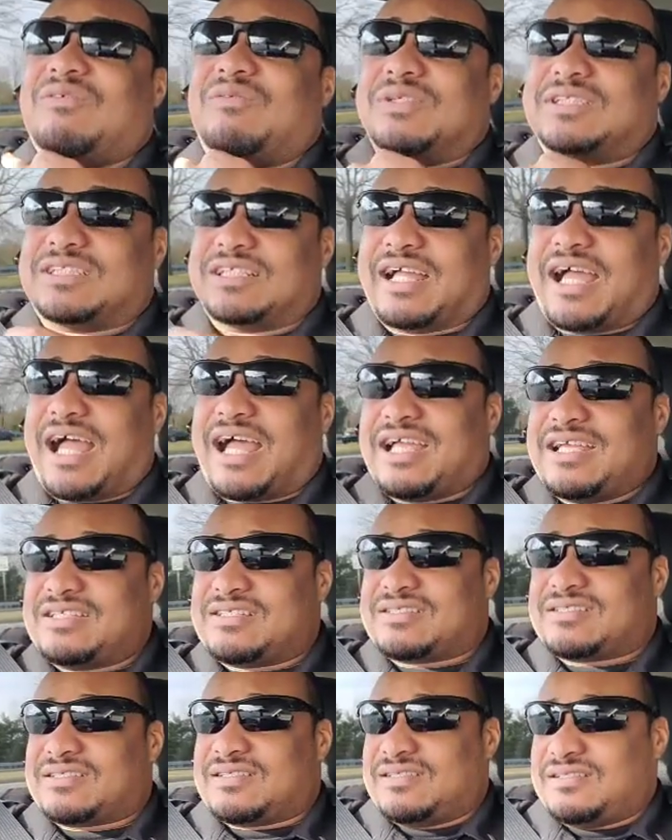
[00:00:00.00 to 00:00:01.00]
with the
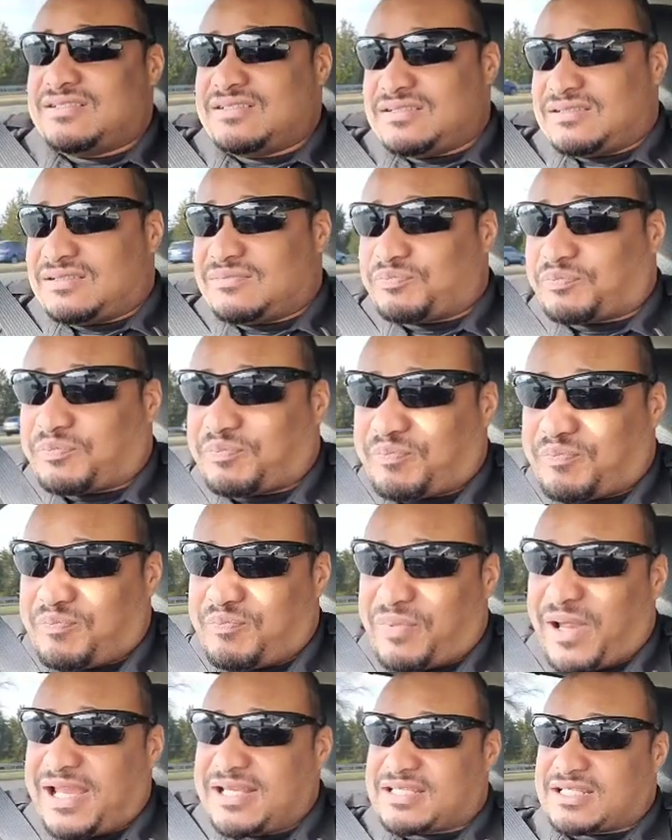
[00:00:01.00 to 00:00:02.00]
guys
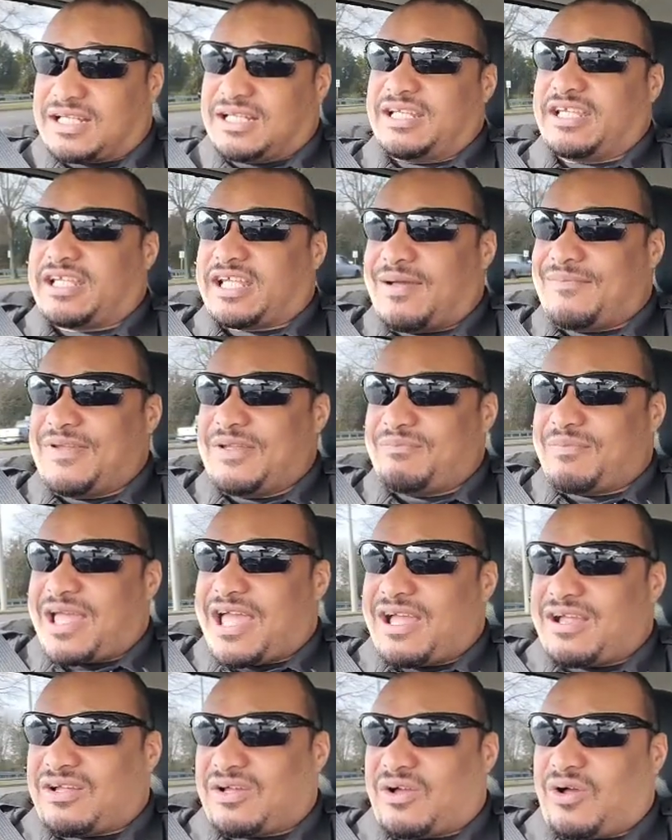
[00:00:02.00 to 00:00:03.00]
basically coming
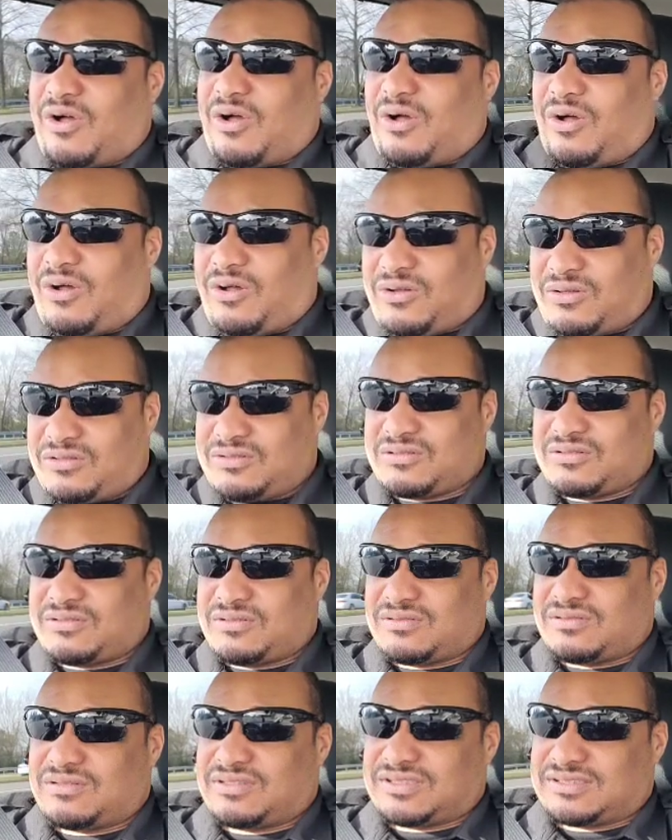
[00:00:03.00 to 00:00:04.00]
back all
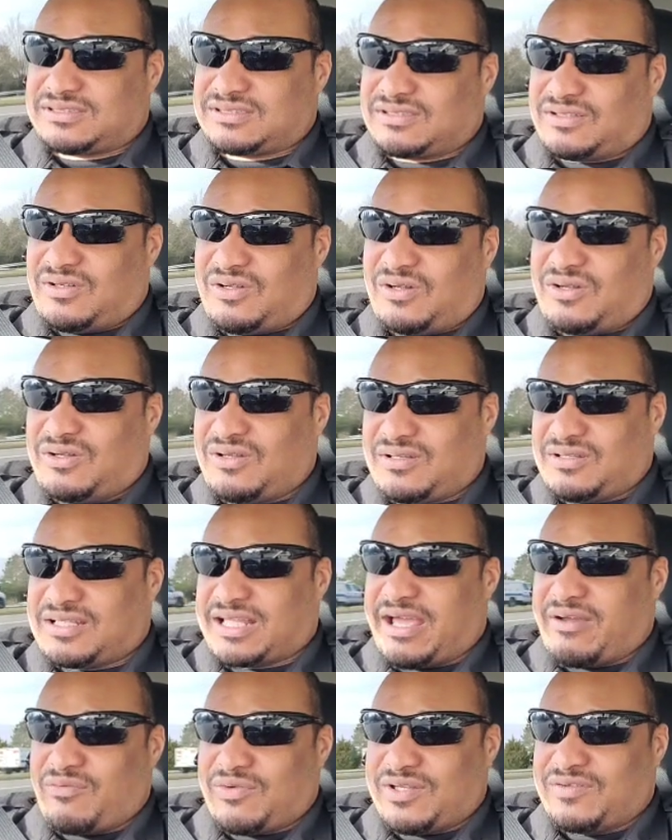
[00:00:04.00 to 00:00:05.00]

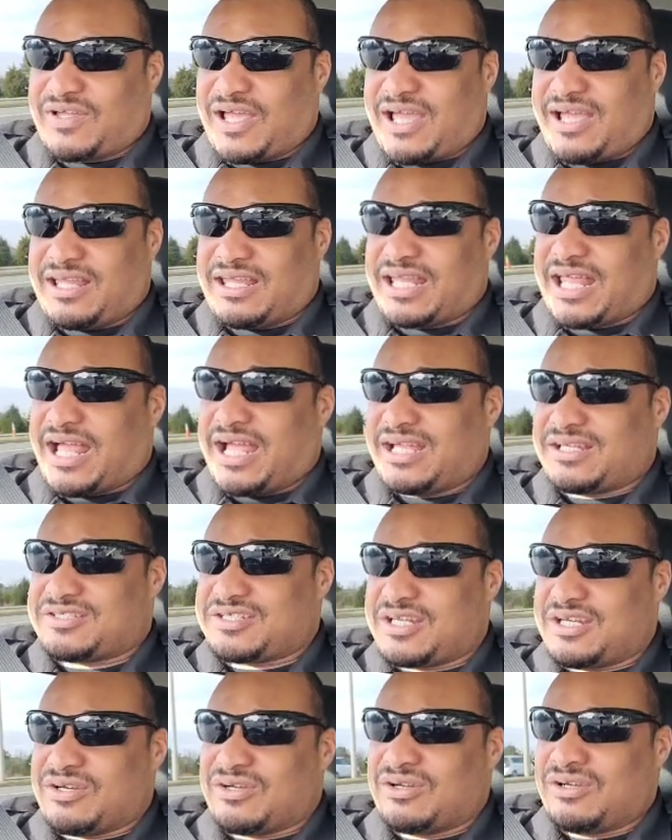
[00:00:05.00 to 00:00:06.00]
that we've had last
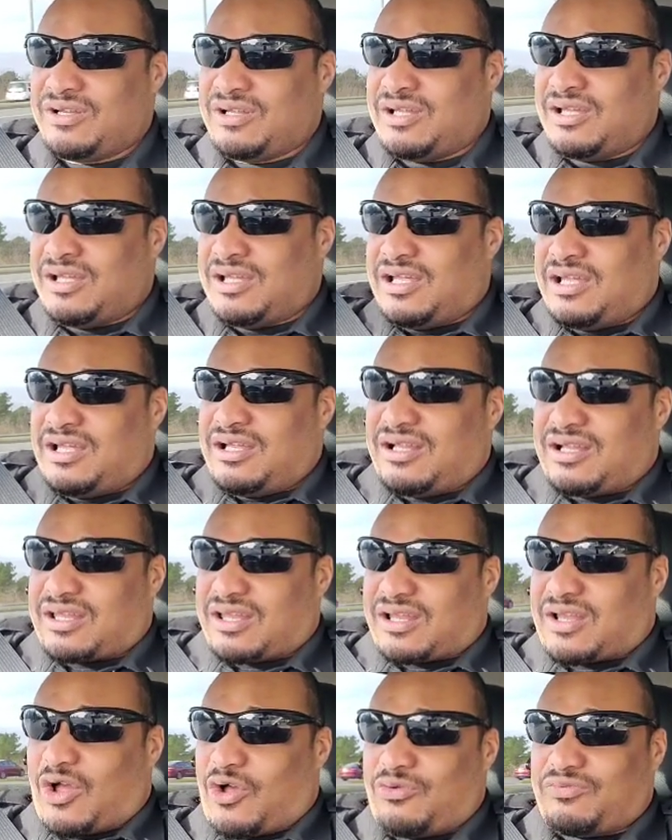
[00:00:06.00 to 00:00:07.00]
year,
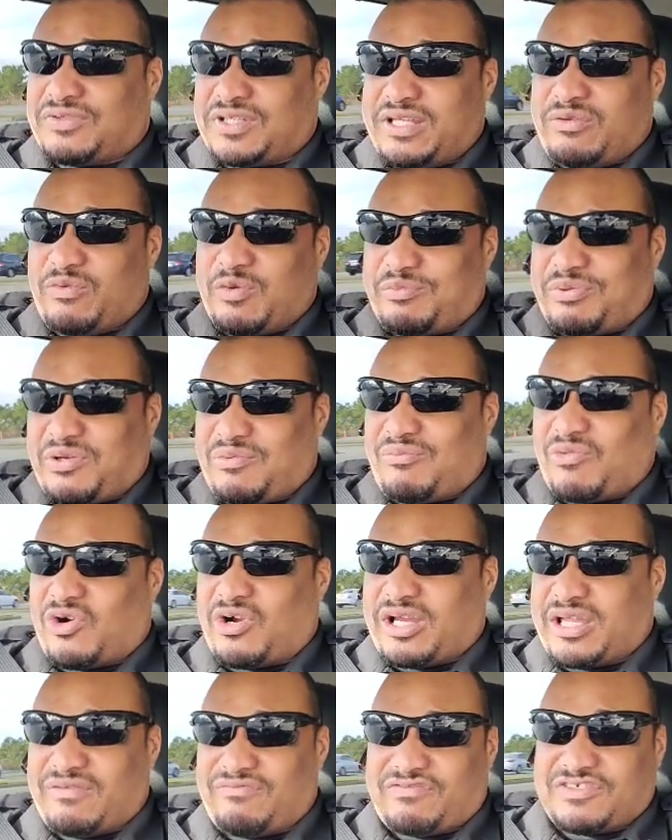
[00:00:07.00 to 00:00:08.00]
hopefully we'll put
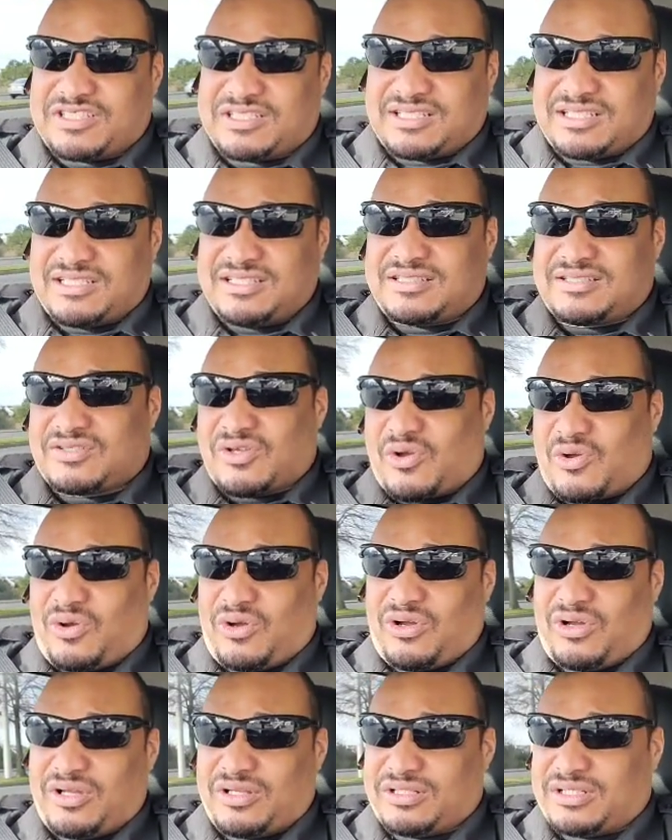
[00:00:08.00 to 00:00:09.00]
more emphasis
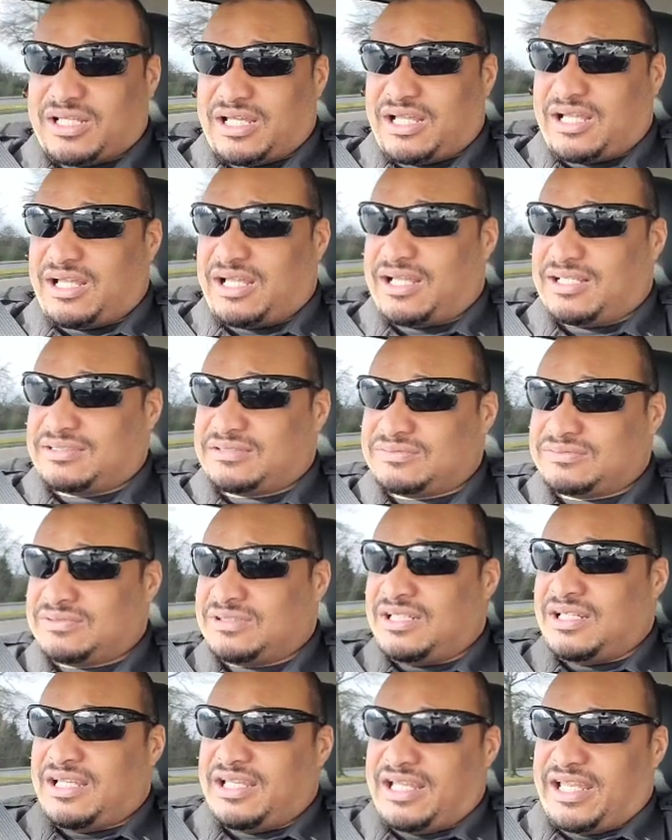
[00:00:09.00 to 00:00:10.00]

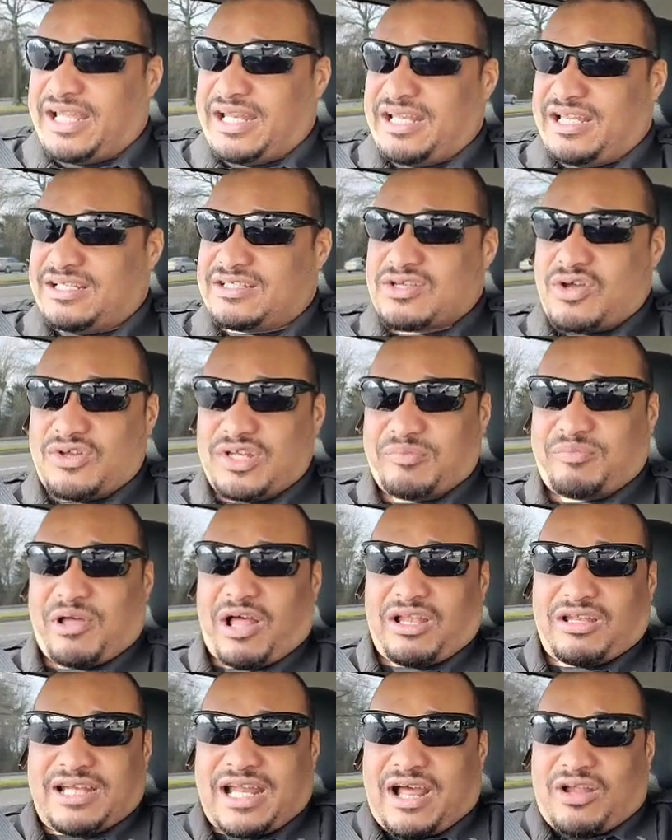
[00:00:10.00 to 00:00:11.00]
on getting Tony
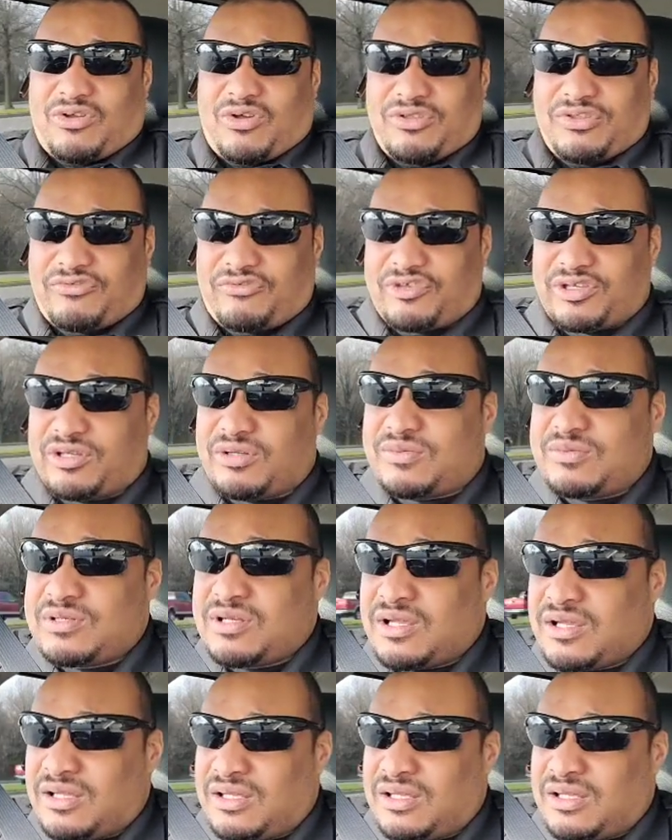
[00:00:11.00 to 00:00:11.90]
Pollard out on the field,